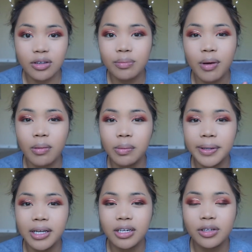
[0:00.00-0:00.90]
So I'm
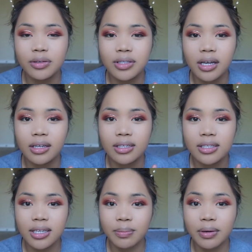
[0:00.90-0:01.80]
probably gonna use that in a
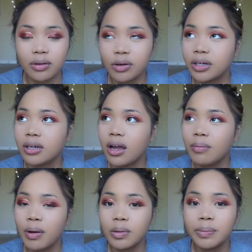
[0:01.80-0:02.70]
separate, or
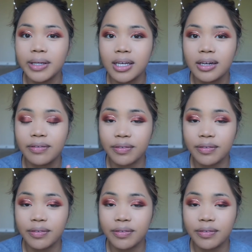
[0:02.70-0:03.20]
I'm probably gonna